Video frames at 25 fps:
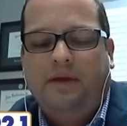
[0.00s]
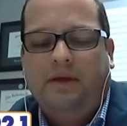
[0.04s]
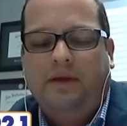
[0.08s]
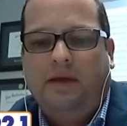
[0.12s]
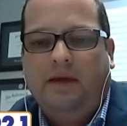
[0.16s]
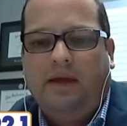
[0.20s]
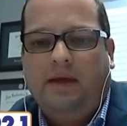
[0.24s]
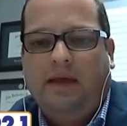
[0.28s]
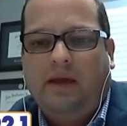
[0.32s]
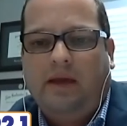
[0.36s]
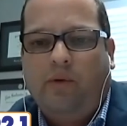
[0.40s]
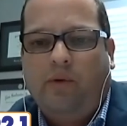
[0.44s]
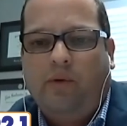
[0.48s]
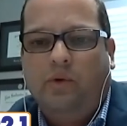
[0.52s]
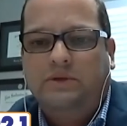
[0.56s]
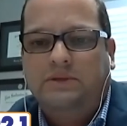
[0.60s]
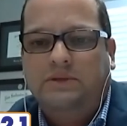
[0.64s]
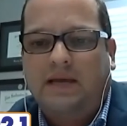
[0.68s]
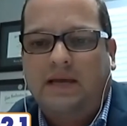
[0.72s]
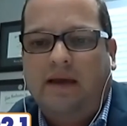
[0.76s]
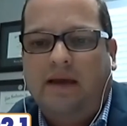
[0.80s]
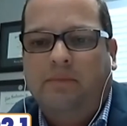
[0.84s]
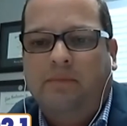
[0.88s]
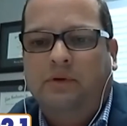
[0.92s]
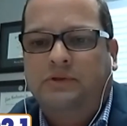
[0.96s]
he was
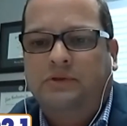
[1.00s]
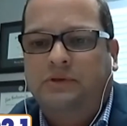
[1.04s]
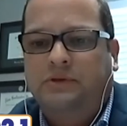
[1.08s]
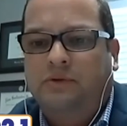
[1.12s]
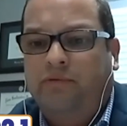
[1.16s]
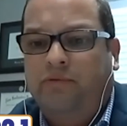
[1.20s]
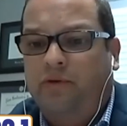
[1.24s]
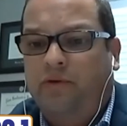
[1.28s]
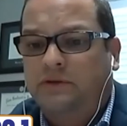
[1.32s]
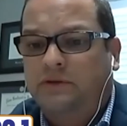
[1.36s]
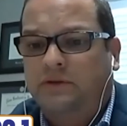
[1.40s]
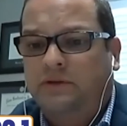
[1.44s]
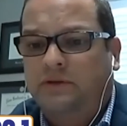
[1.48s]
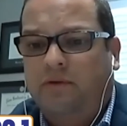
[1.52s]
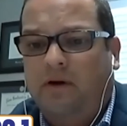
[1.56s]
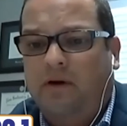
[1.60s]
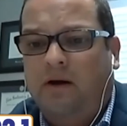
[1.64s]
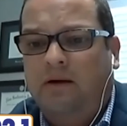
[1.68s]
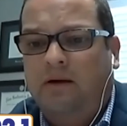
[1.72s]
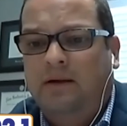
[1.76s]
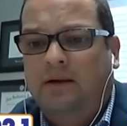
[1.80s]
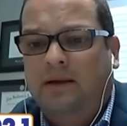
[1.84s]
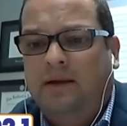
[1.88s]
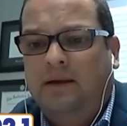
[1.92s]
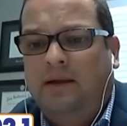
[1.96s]
able to, first of
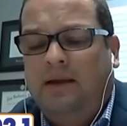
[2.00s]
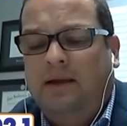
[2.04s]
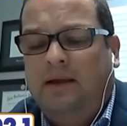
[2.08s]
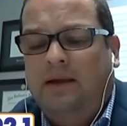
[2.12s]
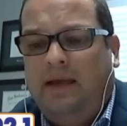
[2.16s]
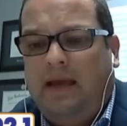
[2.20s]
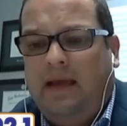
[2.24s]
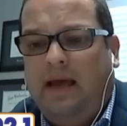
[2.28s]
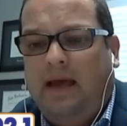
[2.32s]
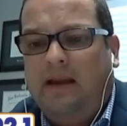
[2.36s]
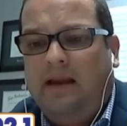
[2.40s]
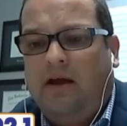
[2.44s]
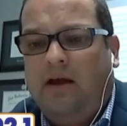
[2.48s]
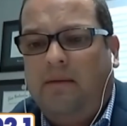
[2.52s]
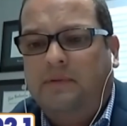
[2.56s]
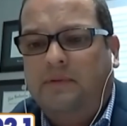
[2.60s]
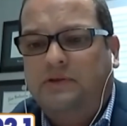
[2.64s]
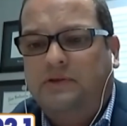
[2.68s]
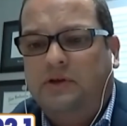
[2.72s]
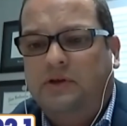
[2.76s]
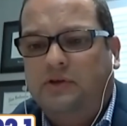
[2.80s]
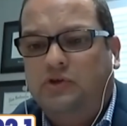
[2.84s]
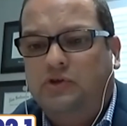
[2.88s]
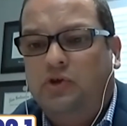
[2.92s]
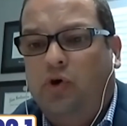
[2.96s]
all, he had an
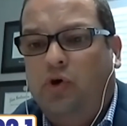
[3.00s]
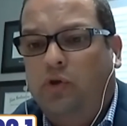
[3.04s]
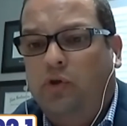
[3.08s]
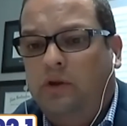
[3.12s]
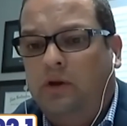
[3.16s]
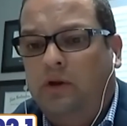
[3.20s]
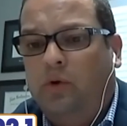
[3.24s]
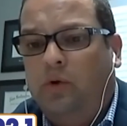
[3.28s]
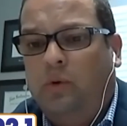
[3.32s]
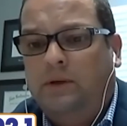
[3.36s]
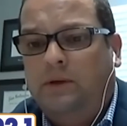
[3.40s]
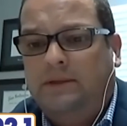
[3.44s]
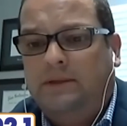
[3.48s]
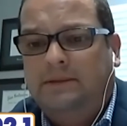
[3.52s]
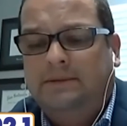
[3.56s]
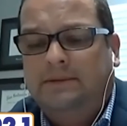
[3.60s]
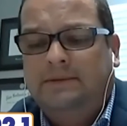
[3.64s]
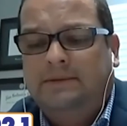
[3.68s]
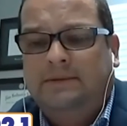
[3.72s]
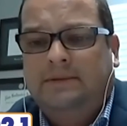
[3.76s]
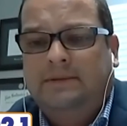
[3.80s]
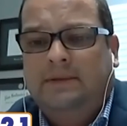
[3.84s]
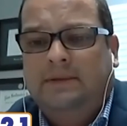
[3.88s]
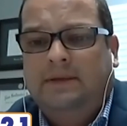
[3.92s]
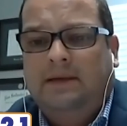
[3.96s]
opportunity to know the Lord.
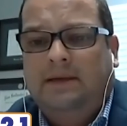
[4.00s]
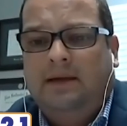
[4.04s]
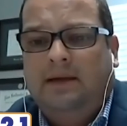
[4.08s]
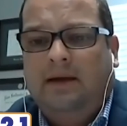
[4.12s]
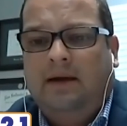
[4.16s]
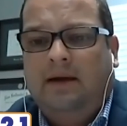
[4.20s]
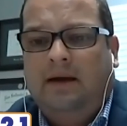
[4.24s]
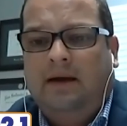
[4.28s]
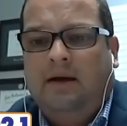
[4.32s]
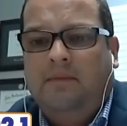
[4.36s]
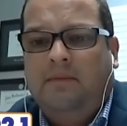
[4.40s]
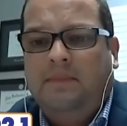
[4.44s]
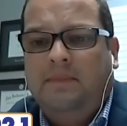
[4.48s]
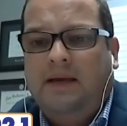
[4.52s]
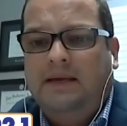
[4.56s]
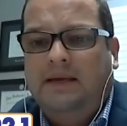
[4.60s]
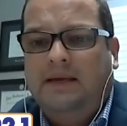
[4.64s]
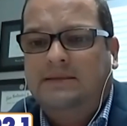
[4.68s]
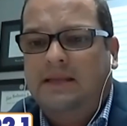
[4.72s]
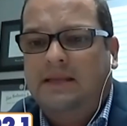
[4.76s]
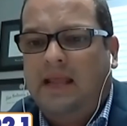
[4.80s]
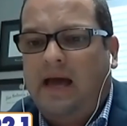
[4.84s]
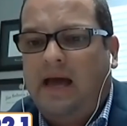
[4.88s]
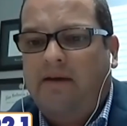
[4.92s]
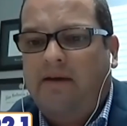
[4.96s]
Um,
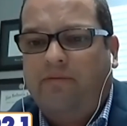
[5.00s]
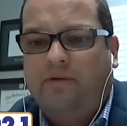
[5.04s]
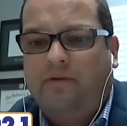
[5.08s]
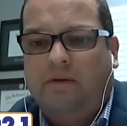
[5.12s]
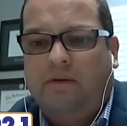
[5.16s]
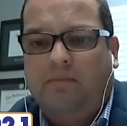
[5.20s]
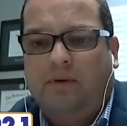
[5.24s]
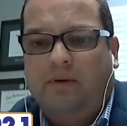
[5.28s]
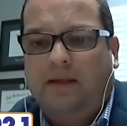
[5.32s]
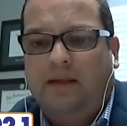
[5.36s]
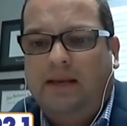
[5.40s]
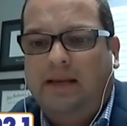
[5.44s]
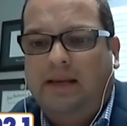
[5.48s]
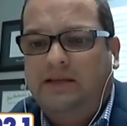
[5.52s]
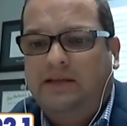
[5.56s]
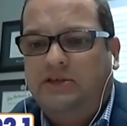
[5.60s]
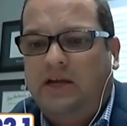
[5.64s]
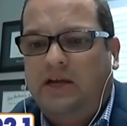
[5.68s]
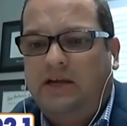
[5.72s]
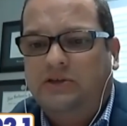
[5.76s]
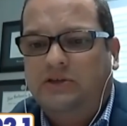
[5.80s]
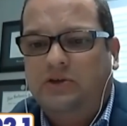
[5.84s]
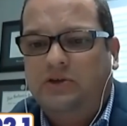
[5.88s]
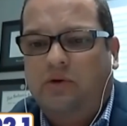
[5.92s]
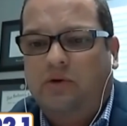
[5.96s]
his life completely
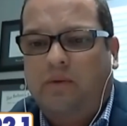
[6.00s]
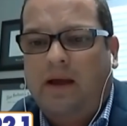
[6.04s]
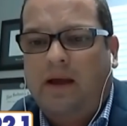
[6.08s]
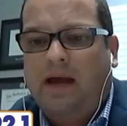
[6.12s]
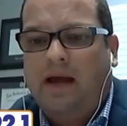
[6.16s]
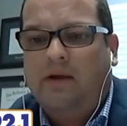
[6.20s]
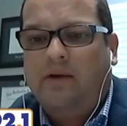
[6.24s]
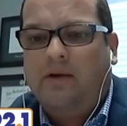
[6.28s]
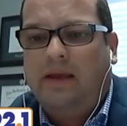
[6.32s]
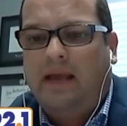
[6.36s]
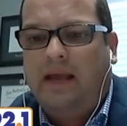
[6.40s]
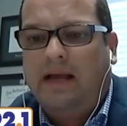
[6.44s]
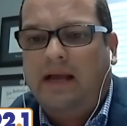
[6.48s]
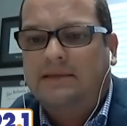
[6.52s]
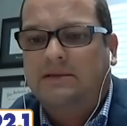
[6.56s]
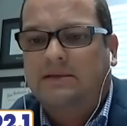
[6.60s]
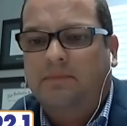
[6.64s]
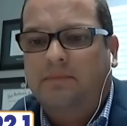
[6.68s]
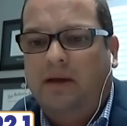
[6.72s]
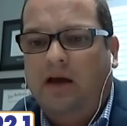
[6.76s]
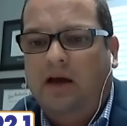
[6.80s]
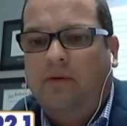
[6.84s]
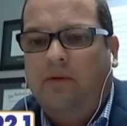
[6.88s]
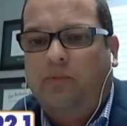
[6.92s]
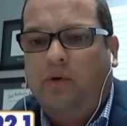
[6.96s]
changed around. He got some
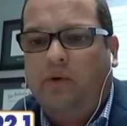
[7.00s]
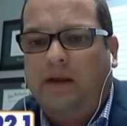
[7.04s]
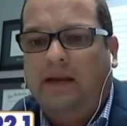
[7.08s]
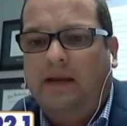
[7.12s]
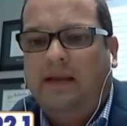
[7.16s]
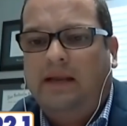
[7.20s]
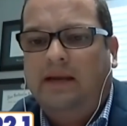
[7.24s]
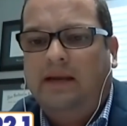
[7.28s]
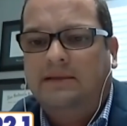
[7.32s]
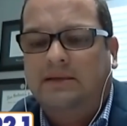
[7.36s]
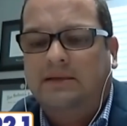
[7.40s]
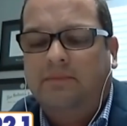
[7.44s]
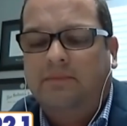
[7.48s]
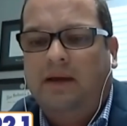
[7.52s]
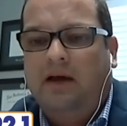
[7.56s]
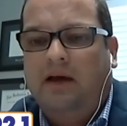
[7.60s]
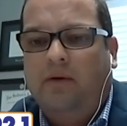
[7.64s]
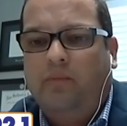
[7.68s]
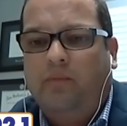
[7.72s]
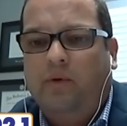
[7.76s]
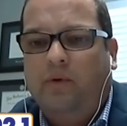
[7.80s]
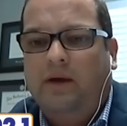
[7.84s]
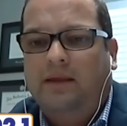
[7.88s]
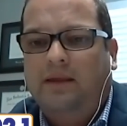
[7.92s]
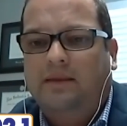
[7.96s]
help where he needed some
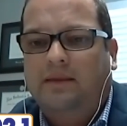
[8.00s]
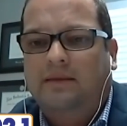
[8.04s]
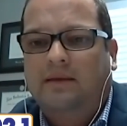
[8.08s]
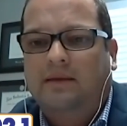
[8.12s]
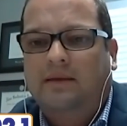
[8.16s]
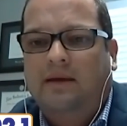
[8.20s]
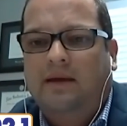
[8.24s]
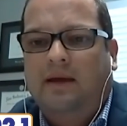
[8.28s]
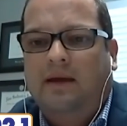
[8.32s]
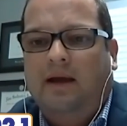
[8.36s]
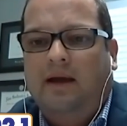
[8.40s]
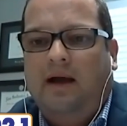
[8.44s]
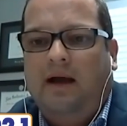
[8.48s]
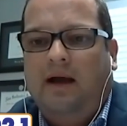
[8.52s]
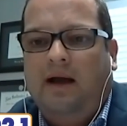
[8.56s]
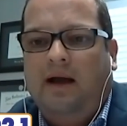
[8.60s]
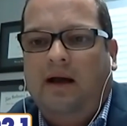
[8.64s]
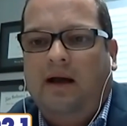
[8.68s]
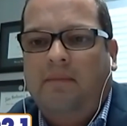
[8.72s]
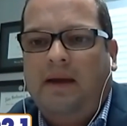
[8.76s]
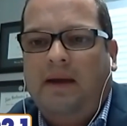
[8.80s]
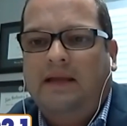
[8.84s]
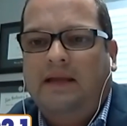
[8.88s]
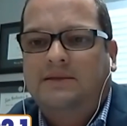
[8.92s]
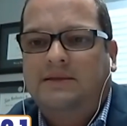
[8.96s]
help with.
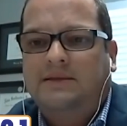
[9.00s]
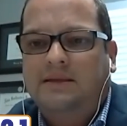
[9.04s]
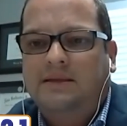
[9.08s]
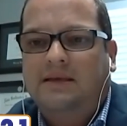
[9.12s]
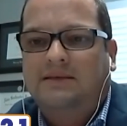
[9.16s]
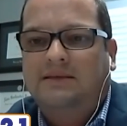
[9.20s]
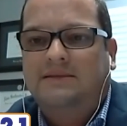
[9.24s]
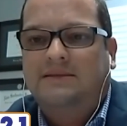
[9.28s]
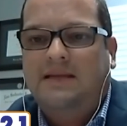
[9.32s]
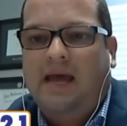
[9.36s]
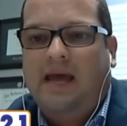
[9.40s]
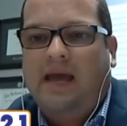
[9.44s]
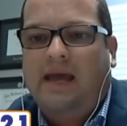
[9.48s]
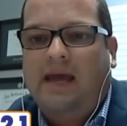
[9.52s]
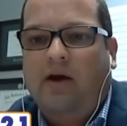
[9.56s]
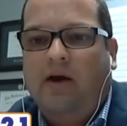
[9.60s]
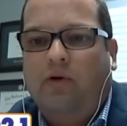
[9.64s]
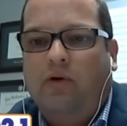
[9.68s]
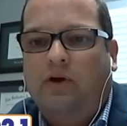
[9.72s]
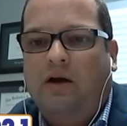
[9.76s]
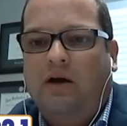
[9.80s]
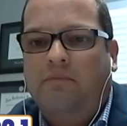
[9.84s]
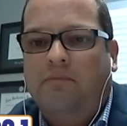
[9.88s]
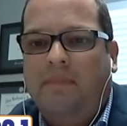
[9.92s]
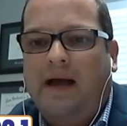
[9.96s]
Um, and to this day, he'll
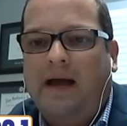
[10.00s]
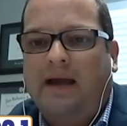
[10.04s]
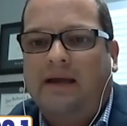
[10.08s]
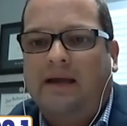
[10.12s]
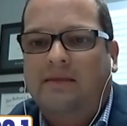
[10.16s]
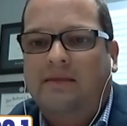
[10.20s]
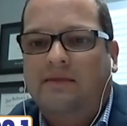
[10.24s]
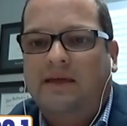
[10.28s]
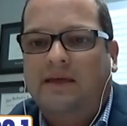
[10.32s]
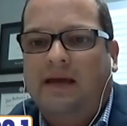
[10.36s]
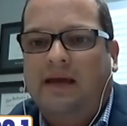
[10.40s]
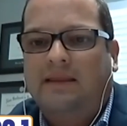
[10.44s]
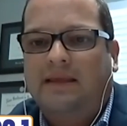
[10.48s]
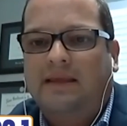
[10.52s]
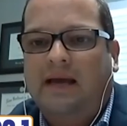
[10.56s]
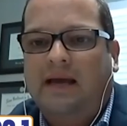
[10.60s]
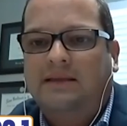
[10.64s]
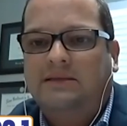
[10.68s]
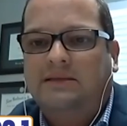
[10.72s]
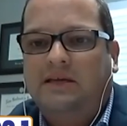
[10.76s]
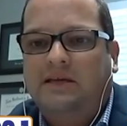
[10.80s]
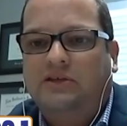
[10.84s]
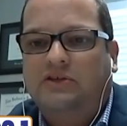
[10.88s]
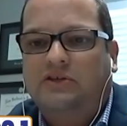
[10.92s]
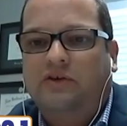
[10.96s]
come back and thank that
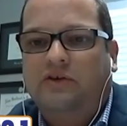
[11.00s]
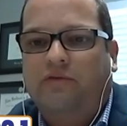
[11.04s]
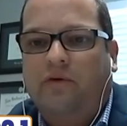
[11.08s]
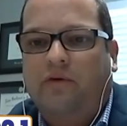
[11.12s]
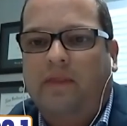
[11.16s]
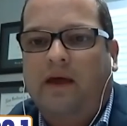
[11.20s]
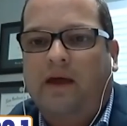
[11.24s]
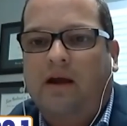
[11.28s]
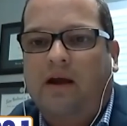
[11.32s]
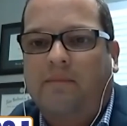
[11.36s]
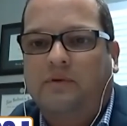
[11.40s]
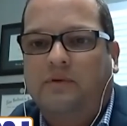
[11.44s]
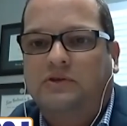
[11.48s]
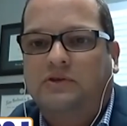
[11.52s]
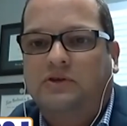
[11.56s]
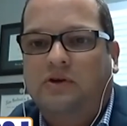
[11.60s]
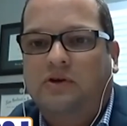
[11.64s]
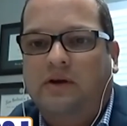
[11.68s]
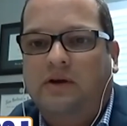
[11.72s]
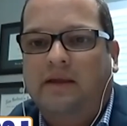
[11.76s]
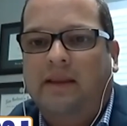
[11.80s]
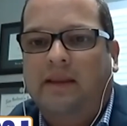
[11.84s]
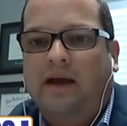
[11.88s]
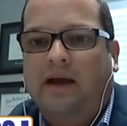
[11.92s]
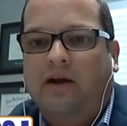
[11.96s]
teacher for that
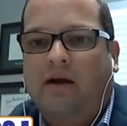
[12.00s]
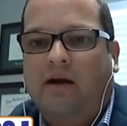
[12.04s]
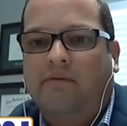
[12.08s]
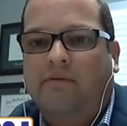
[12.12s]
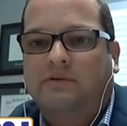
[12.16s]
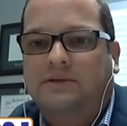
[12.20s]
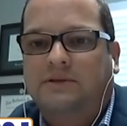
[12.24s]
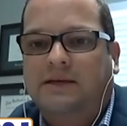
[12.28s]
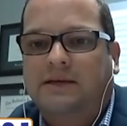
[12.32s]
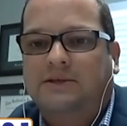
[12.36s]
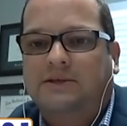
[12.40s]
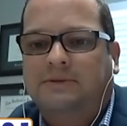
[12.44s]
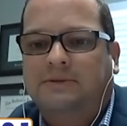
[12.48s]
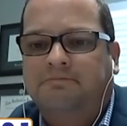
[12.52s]
opportunity and that conversation.